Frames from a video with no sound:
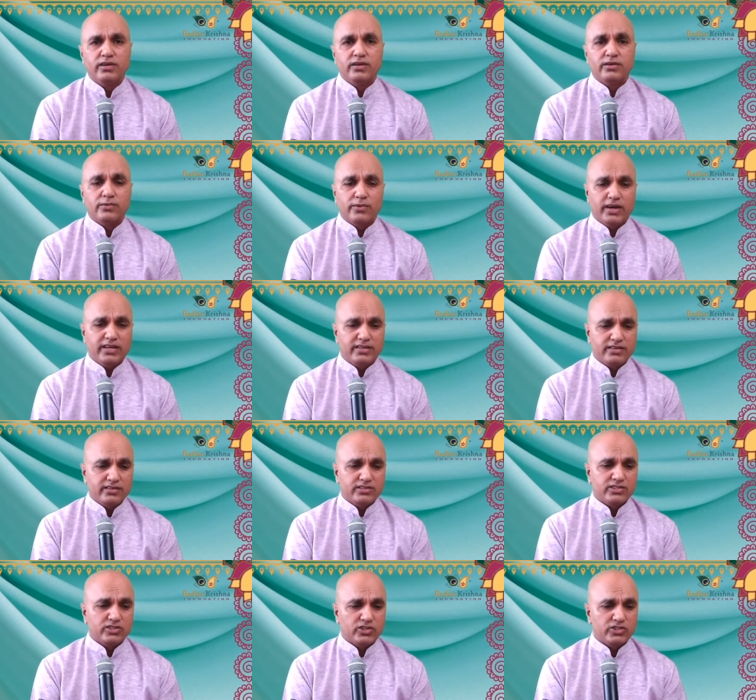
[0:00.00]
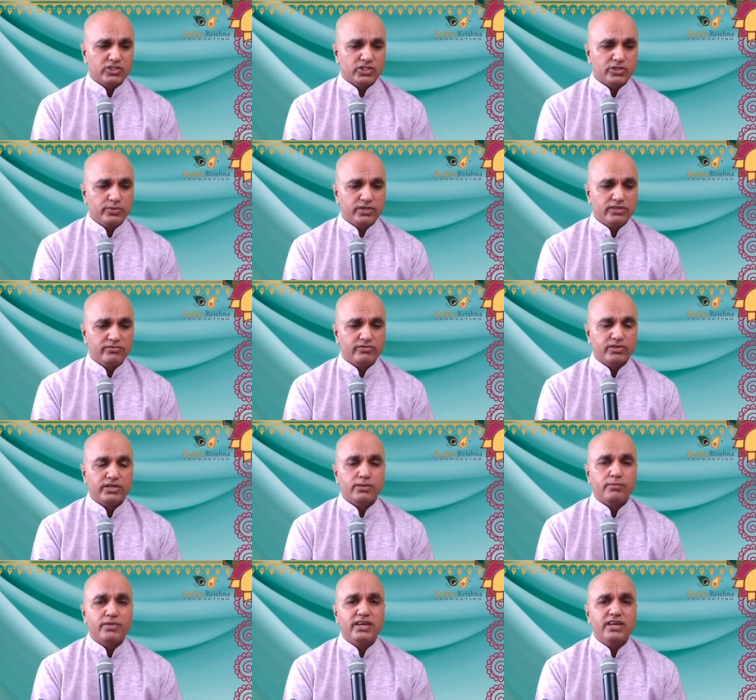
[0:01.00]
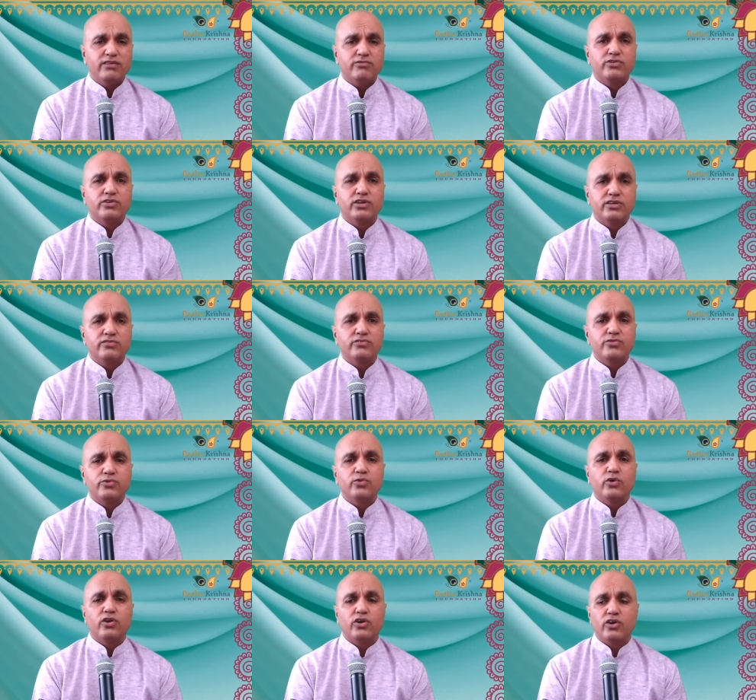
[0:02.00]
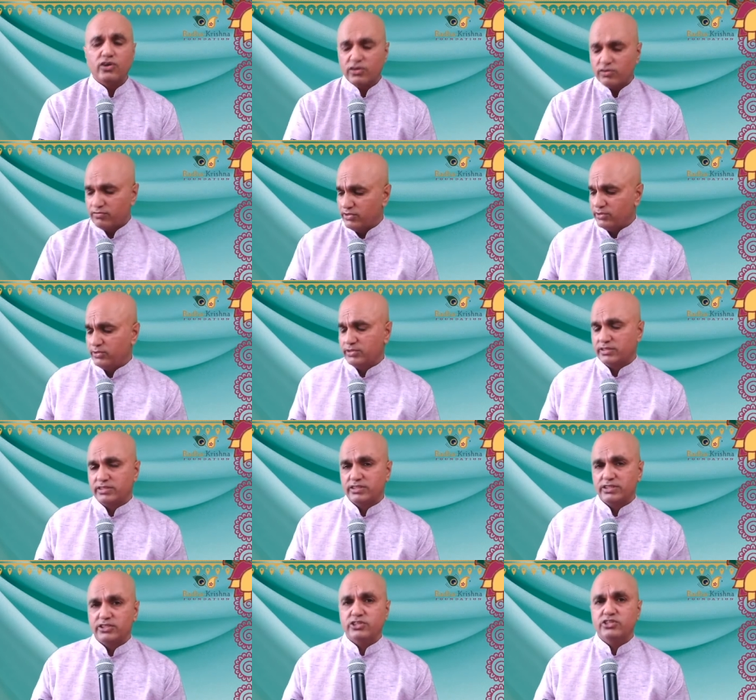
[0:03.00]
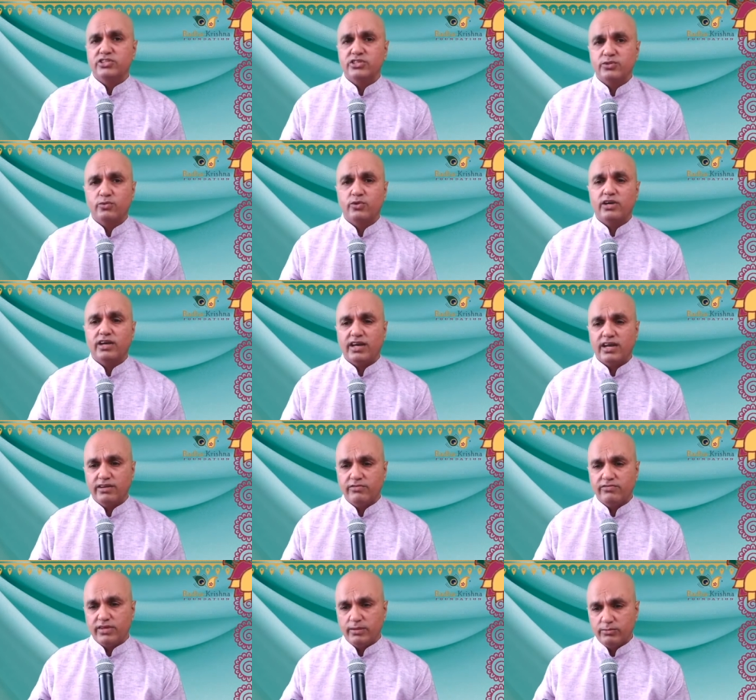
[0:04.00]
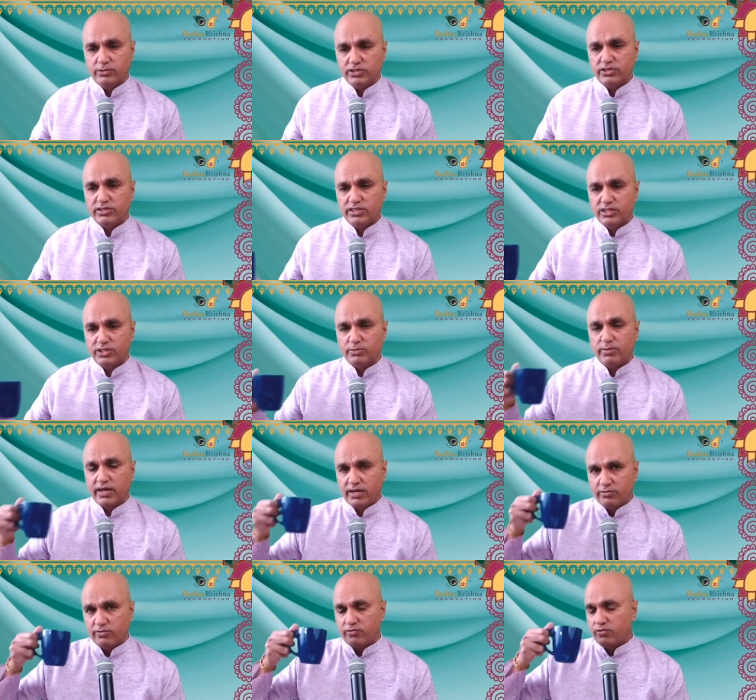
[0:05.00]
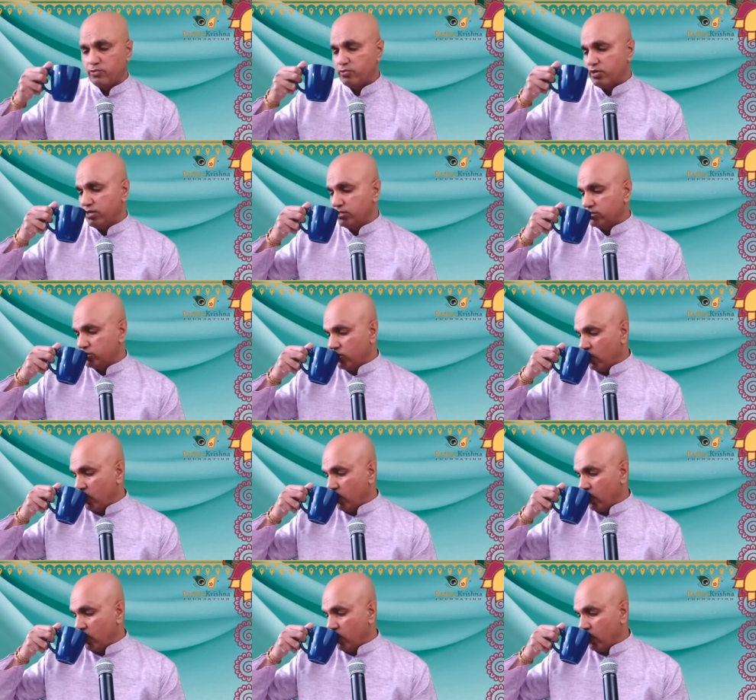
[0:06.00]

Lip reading: right in this country we live today may have gone through all of those just in one lifetime, just in the span of a few years.